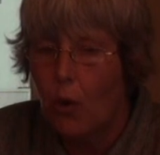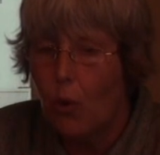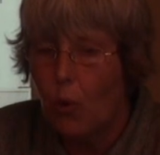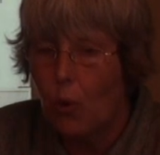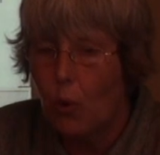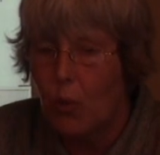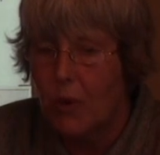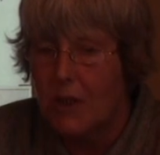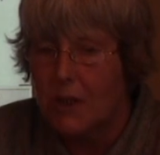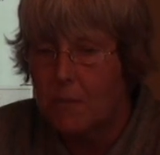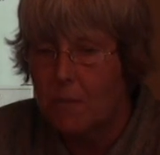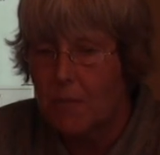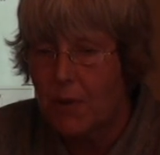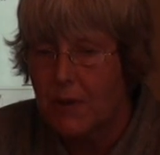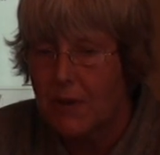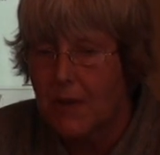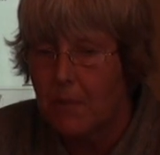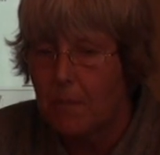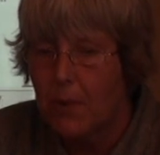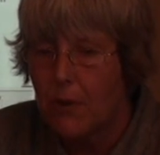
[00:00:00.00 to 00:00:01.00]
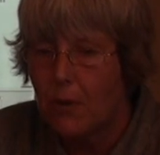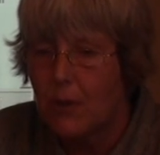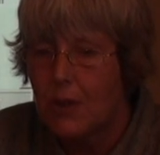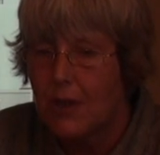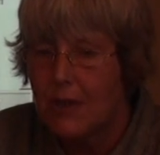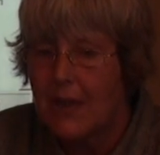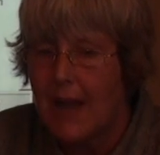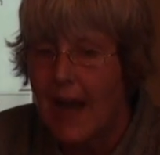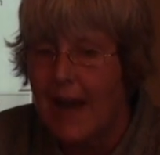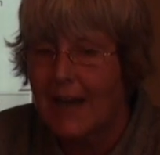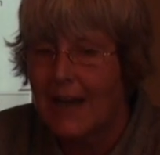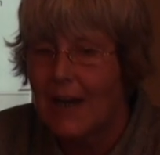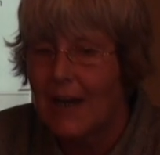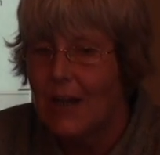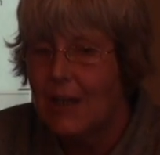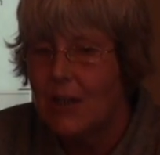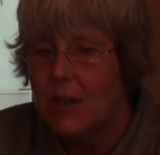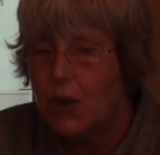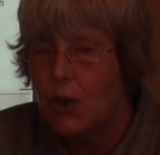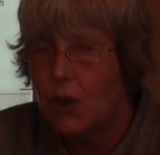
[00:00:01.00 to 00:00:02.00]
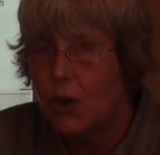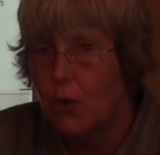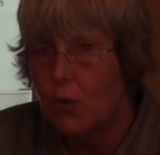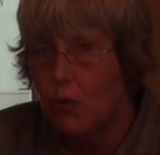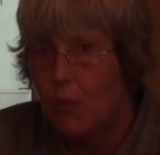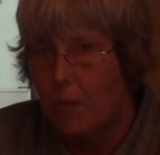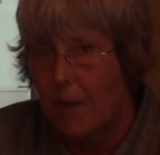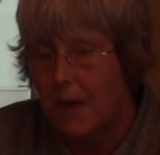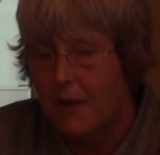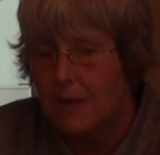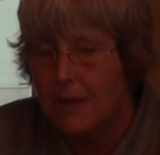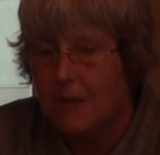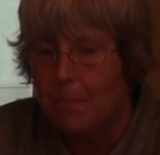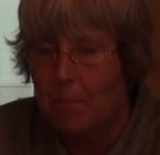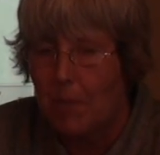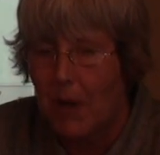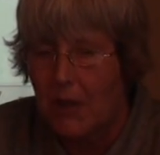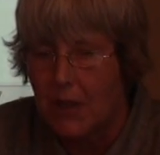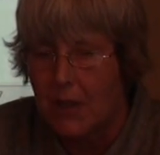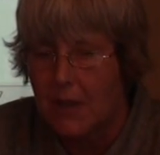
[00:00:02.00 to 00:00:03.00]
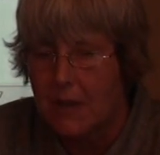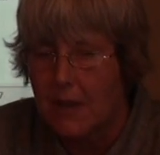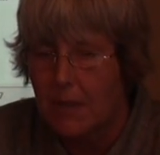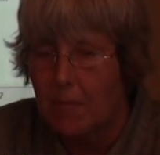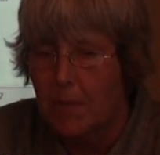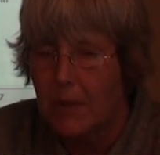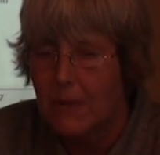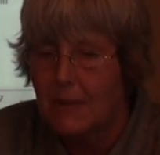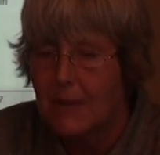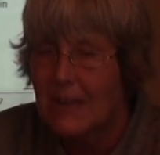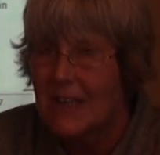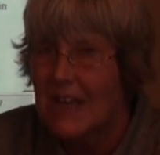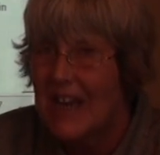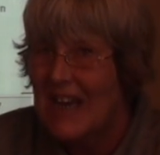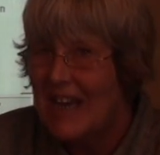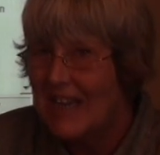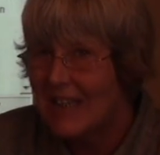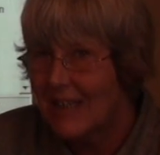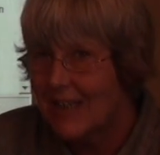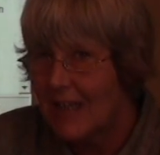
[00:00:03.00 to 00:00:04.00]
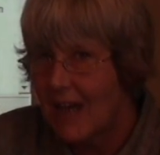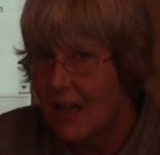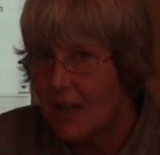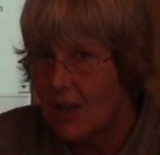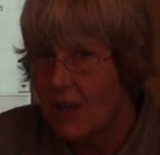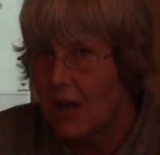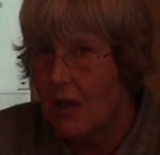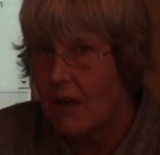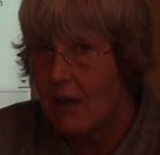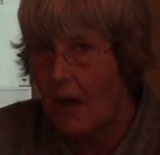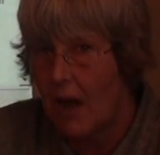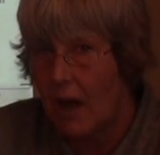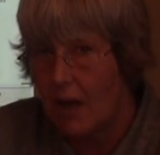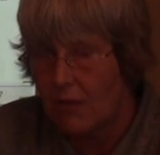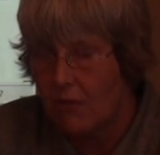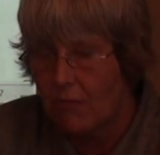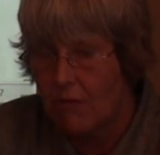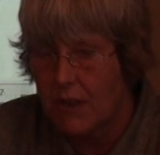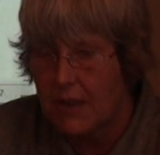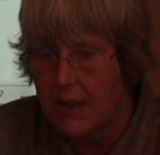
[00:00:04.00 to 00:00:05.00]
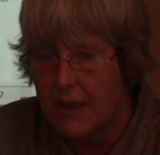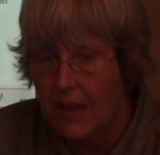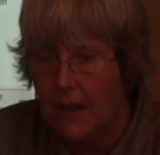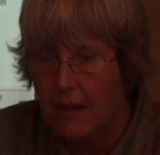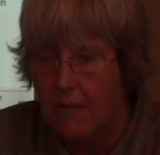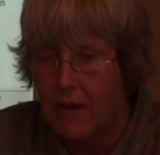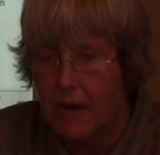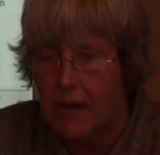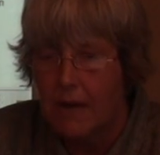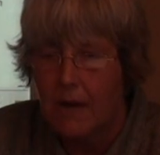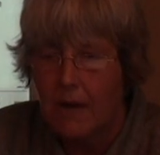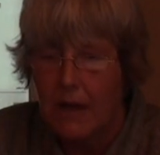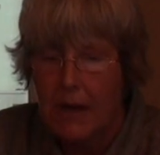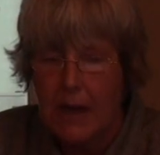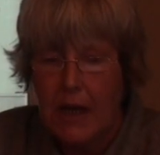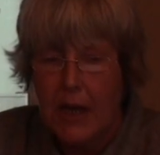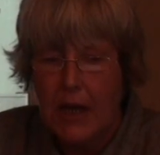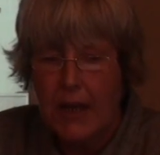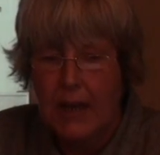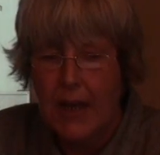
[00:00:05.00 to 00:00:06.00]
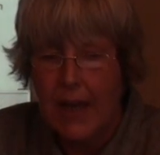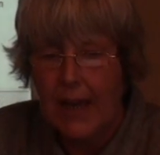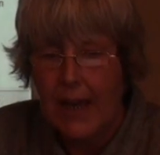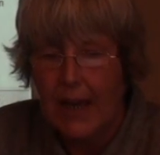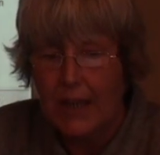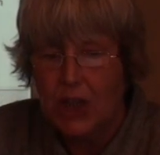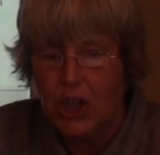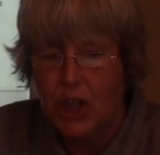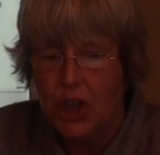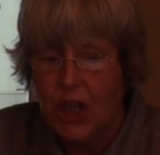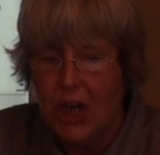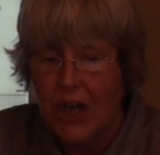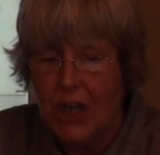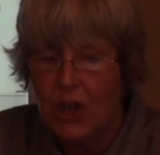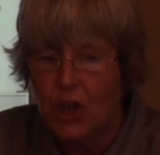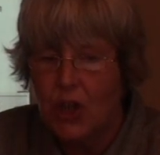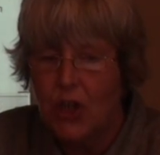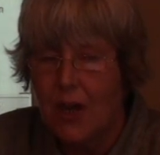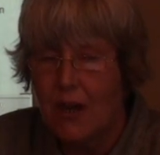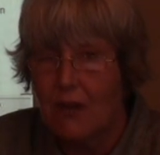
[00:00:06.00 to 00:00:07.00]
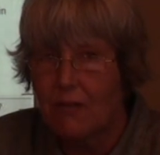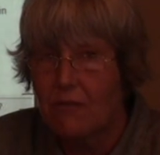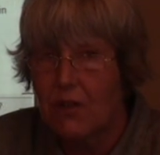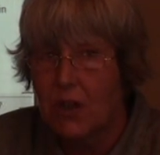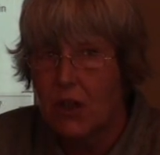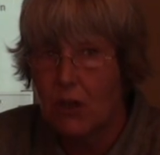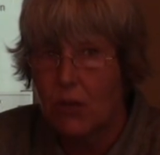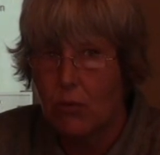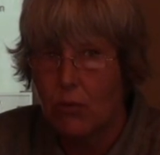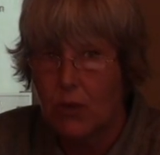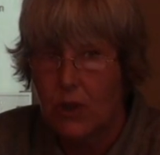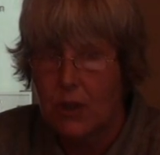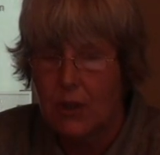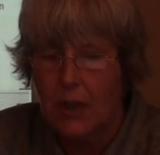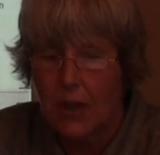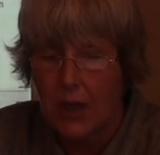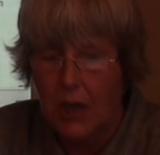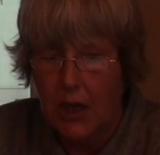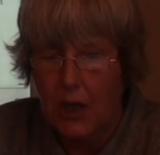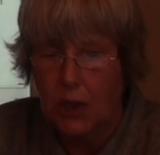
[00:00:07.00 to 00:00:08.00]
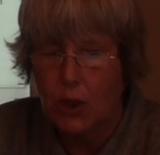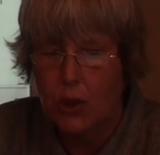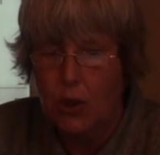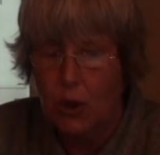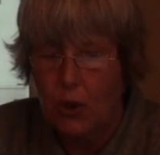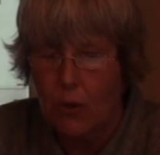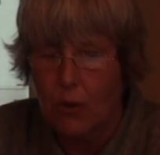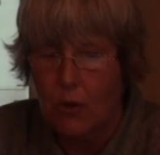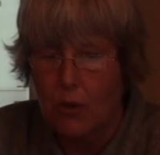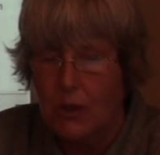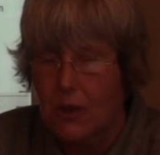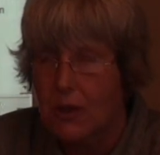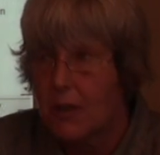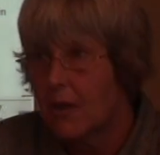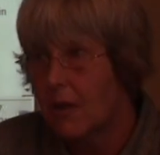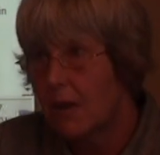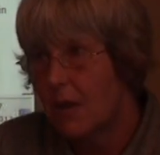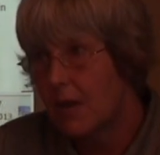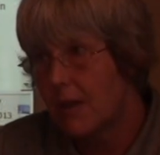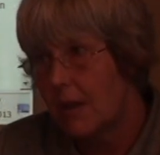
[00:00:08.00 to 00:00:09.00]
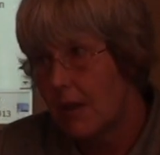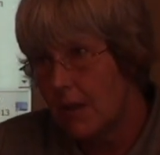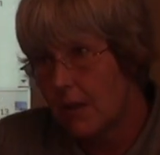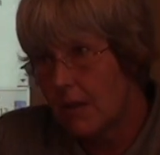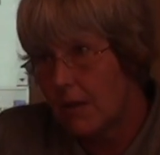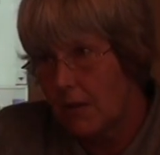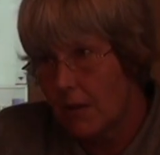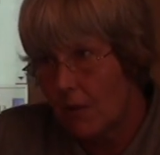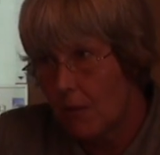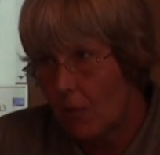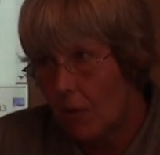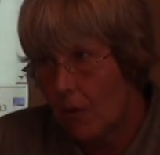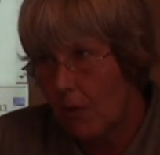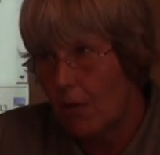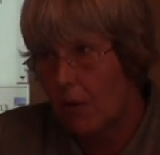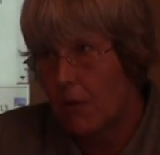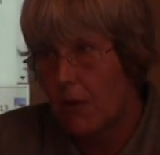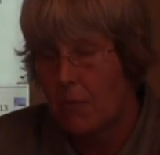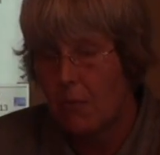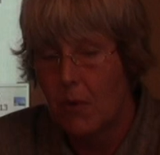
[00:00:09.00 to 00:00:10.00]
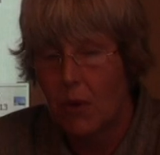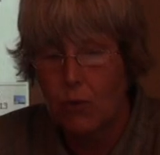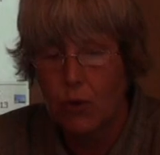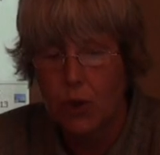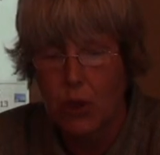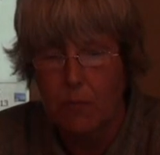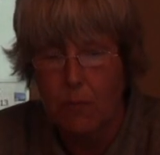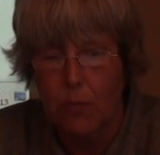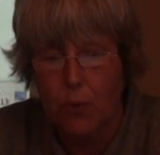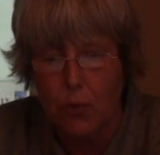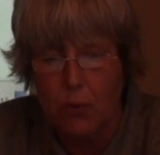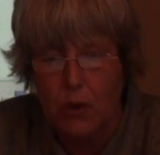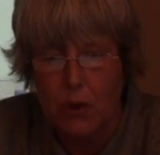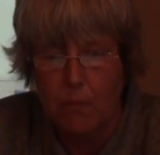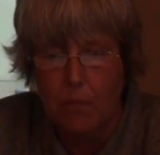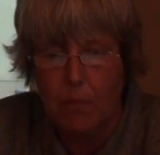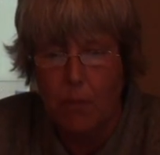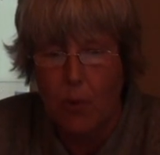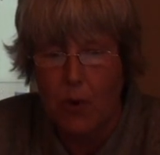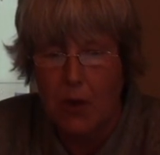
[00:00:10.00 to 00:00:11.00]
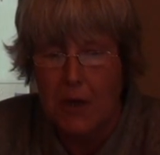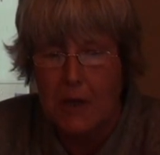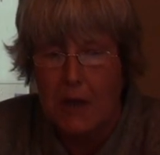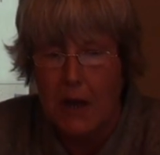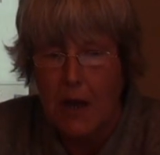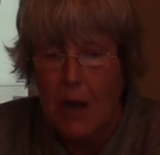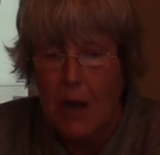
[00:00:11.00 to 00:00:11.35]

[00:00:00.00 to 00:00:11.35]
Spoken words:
always presupposes at least two participants, sender and receiver. They can change their roles in turns. This is the most important point.